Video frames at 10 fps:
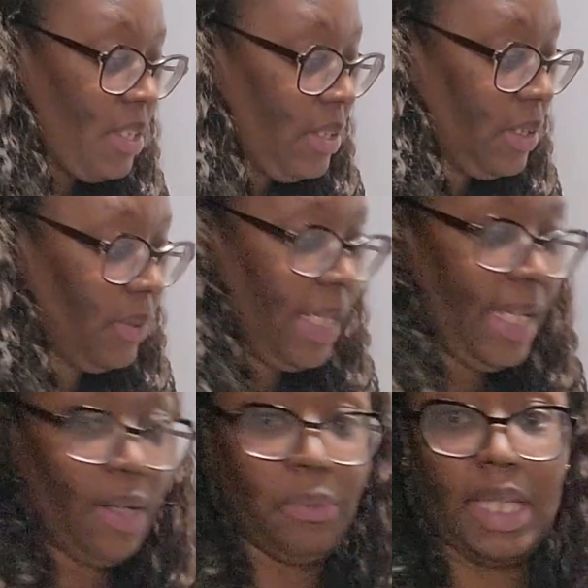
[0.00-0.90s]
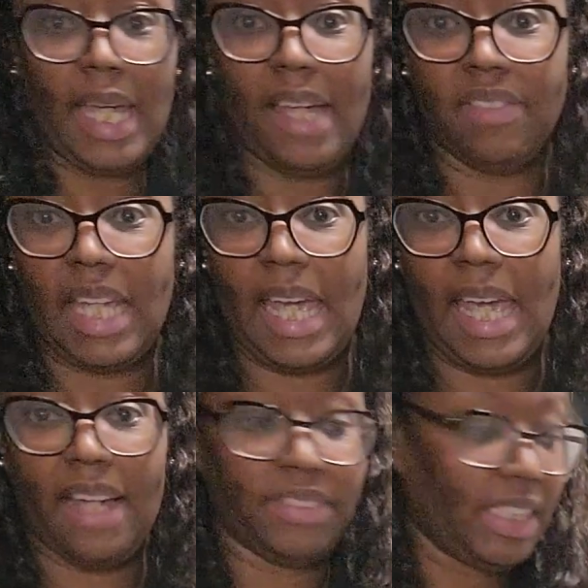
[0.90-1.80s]
So now we have the
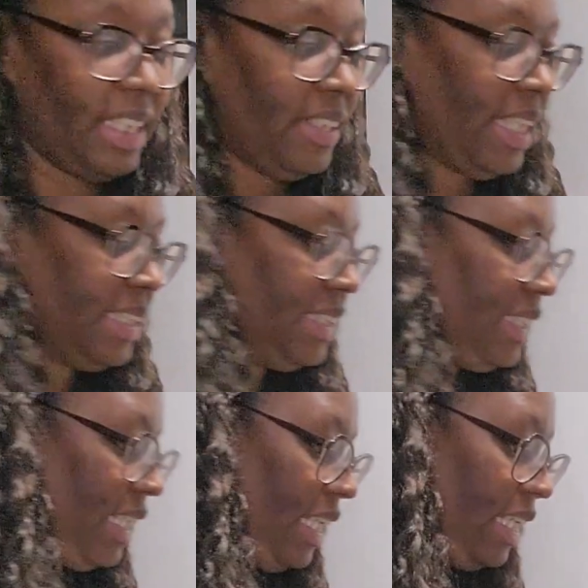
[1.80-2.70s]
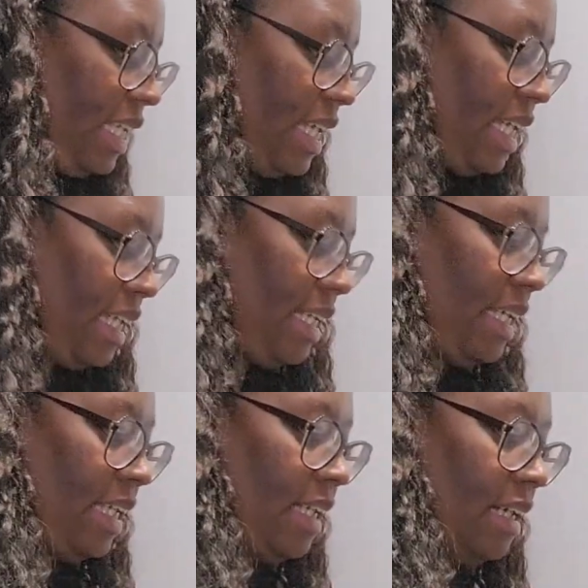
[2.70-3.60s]
halves here that's sitting
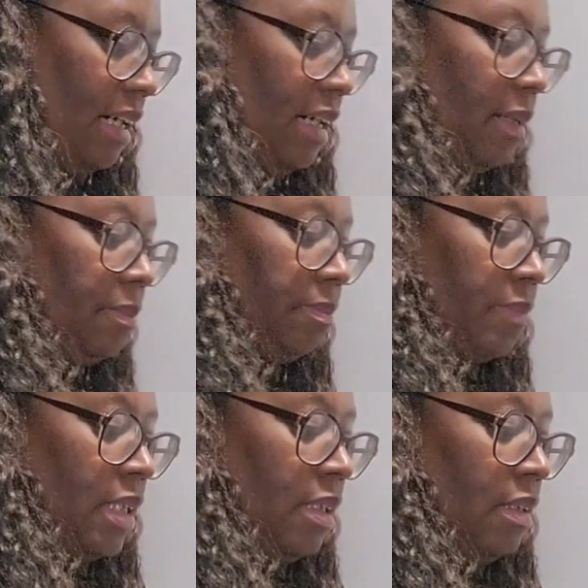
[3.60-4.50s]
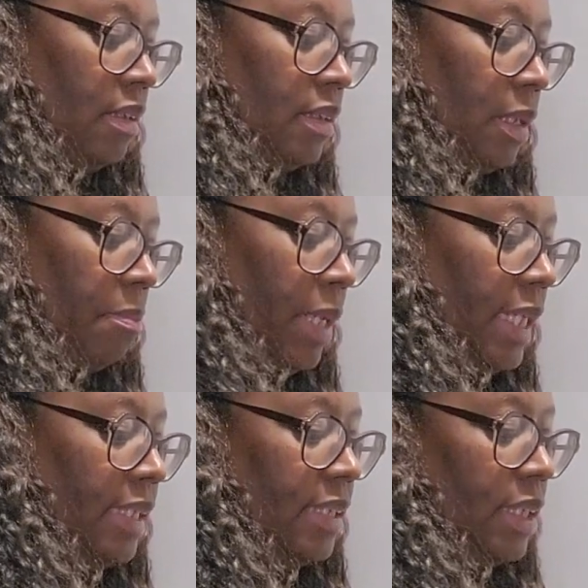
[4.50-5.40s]
in some
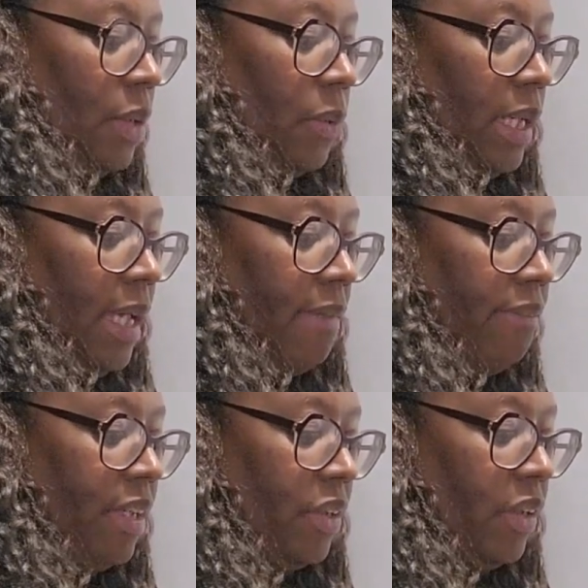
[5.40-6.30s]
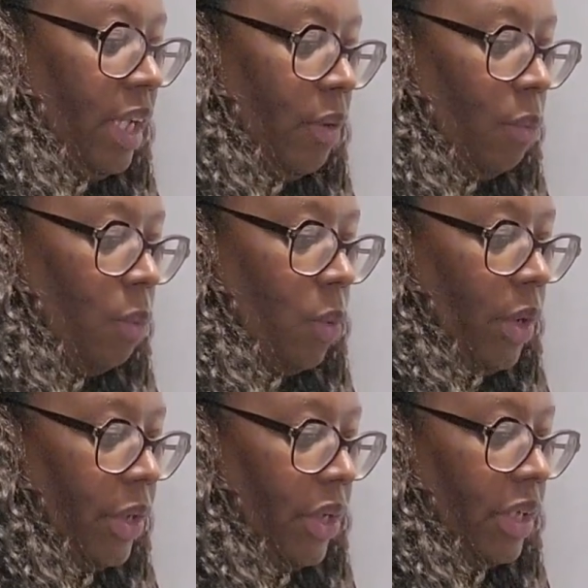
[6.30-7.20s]
baking soda and vinegar and
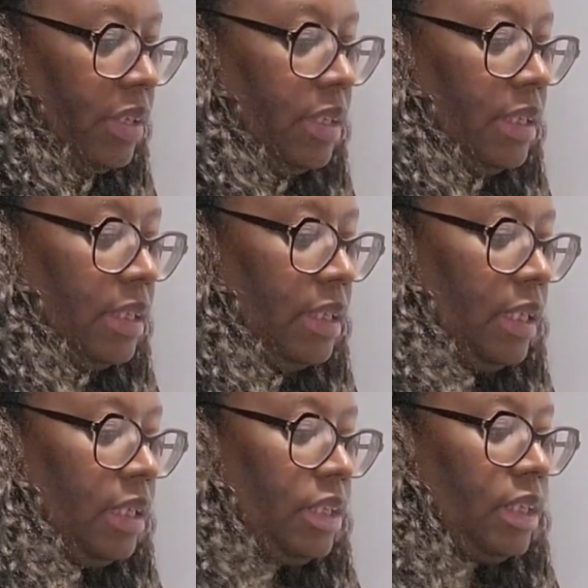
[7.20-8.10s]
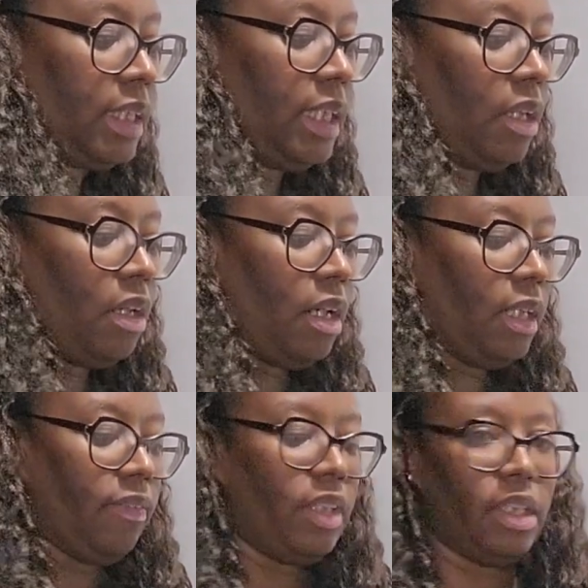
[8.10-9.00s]
water to just get all
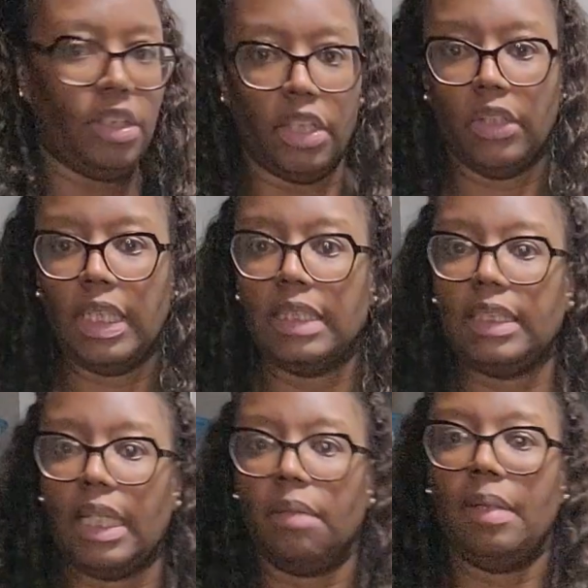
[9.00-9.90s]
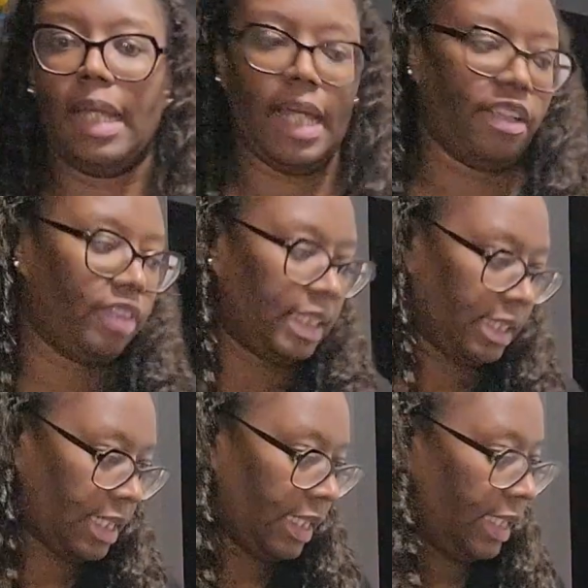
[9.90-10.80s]
of the dirt and sediment out of it to
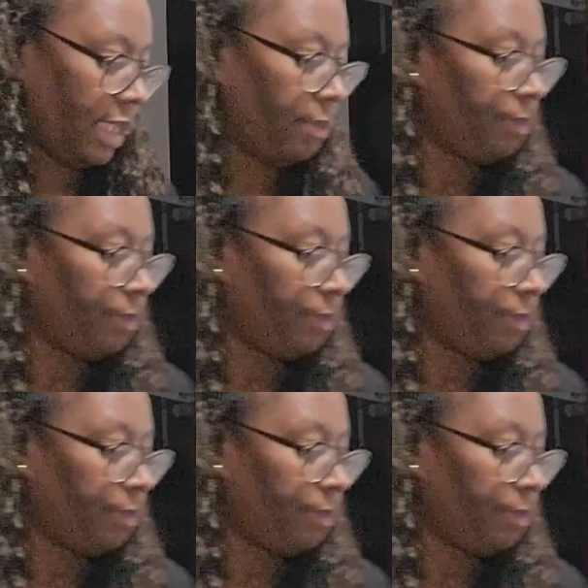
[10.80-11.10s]
clean it.